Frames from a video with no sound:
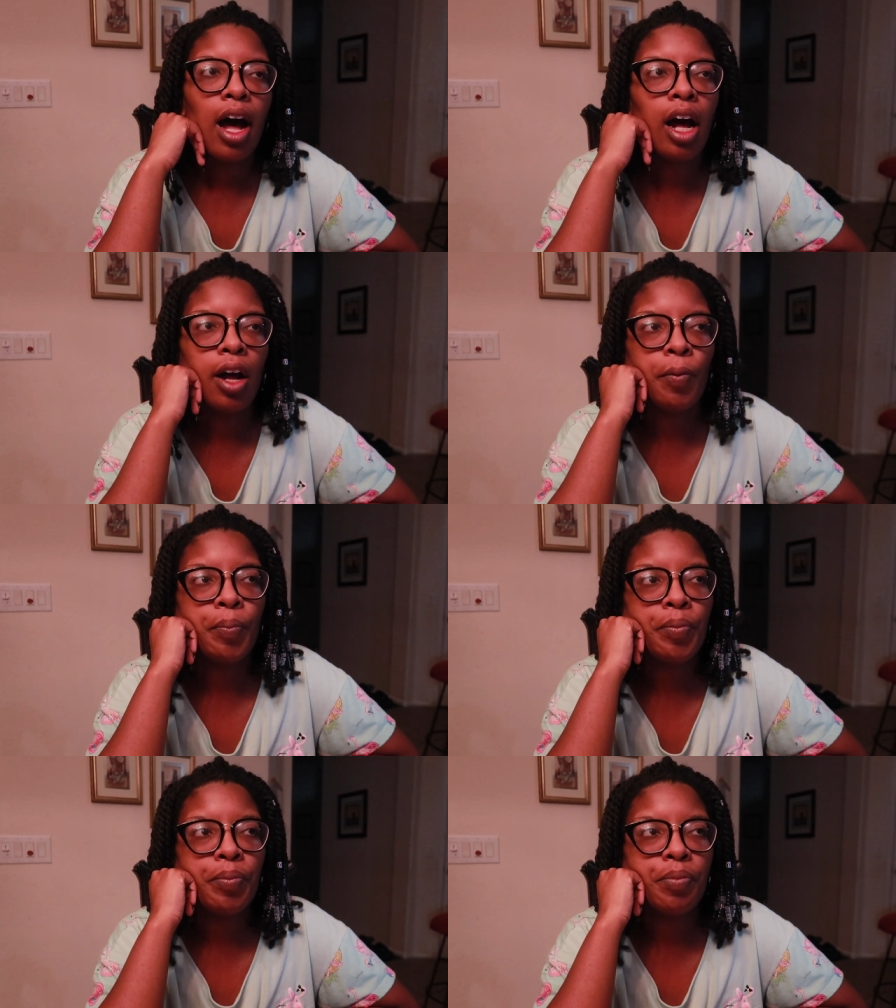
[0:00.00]

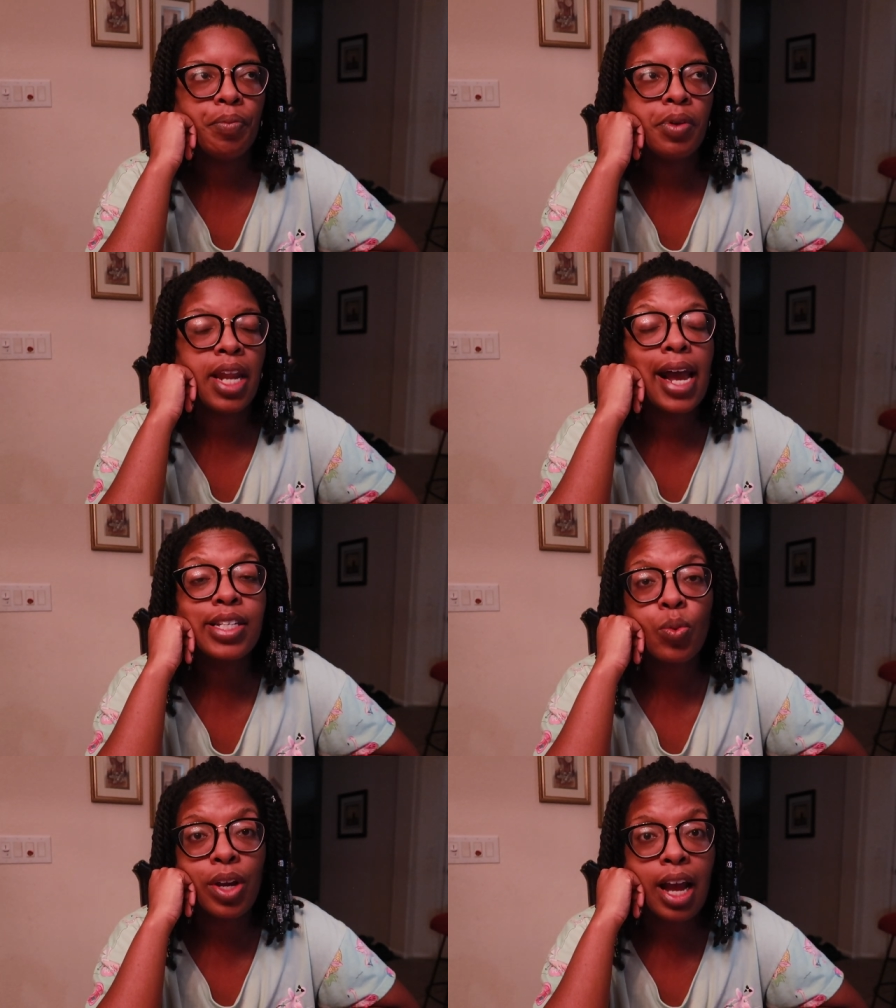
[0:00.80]
Um,
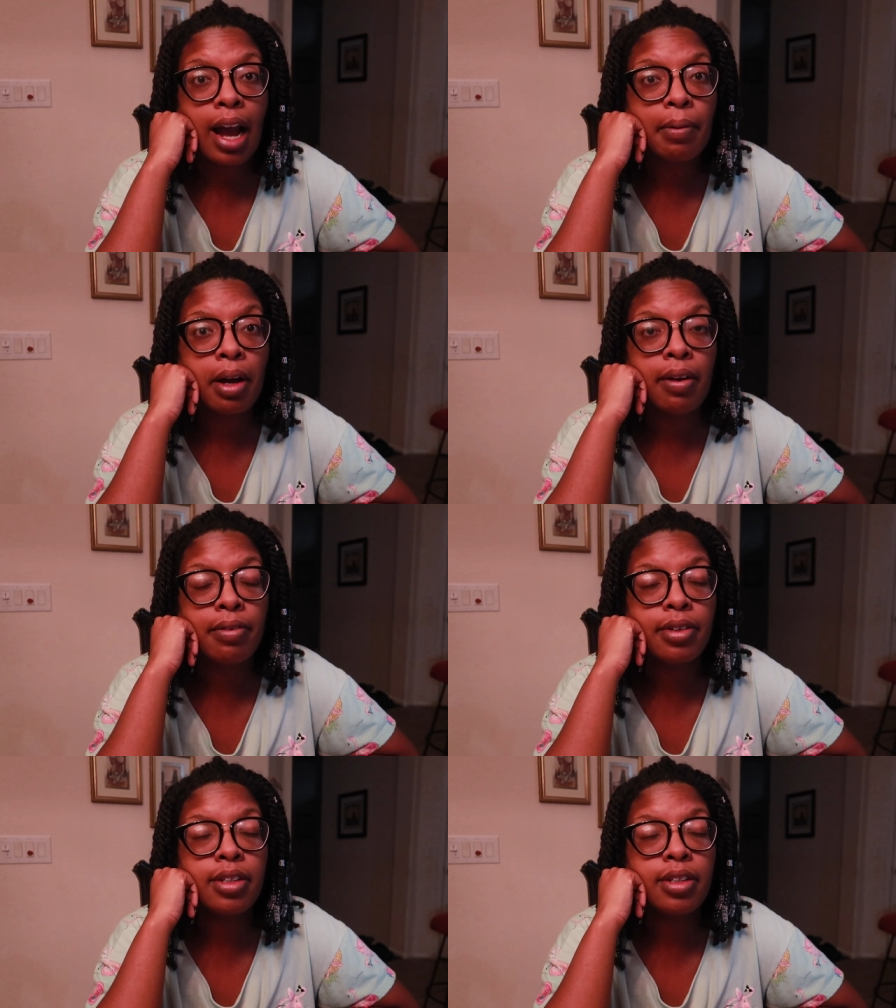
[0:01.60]
next week i uh,